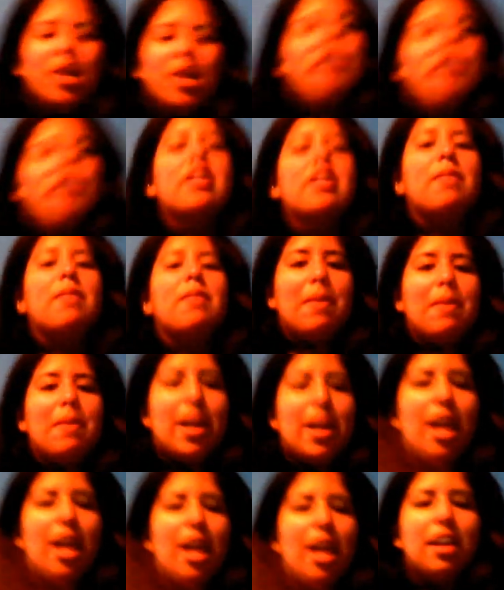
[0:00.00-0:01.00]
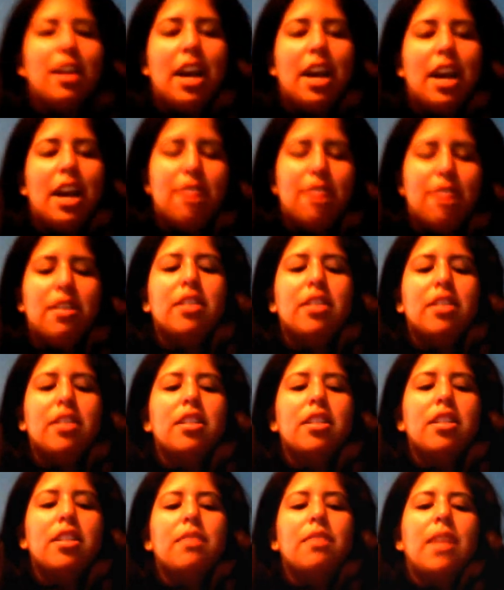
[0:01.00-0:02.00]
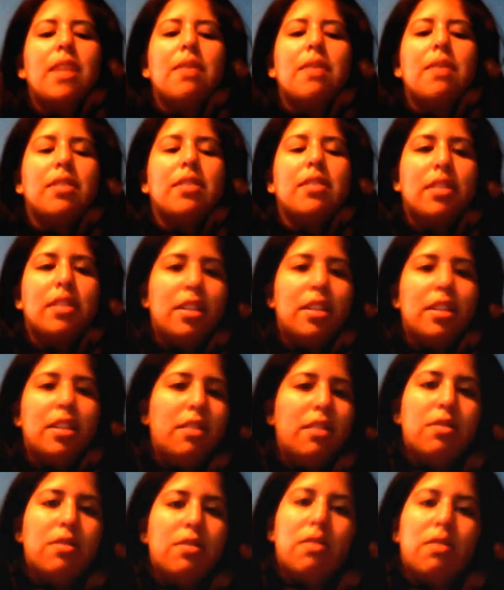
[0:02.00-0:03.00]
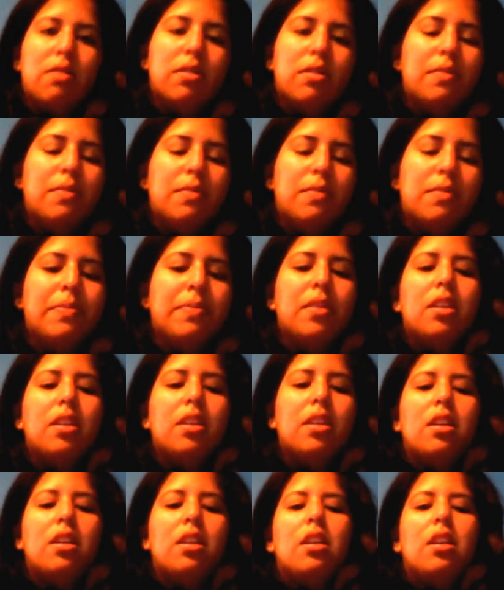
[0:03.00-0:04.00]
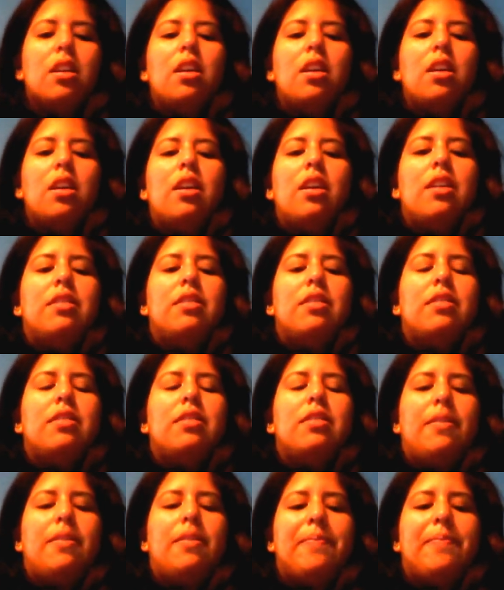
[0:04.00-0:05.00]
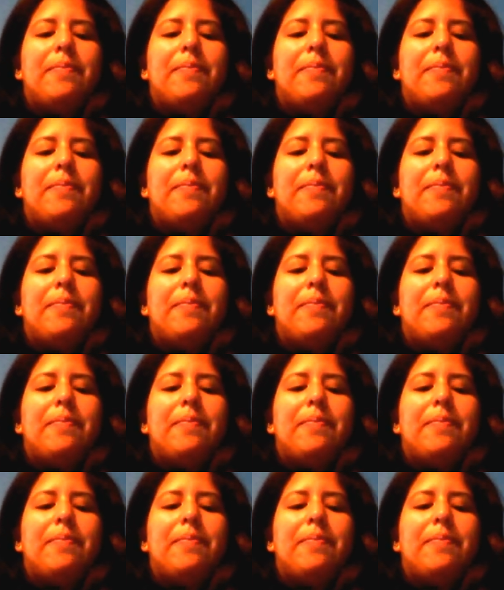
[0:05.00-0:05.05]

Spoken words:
got it done by Manhattan Cat Grins when I was 16 years old, and